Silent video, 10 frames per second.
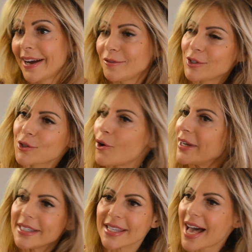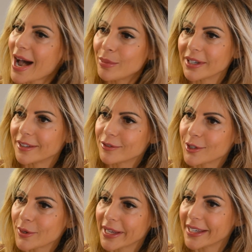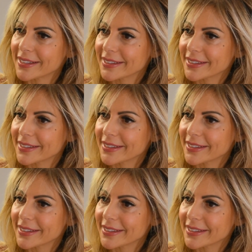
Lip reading: I've just got into the habit of doing it.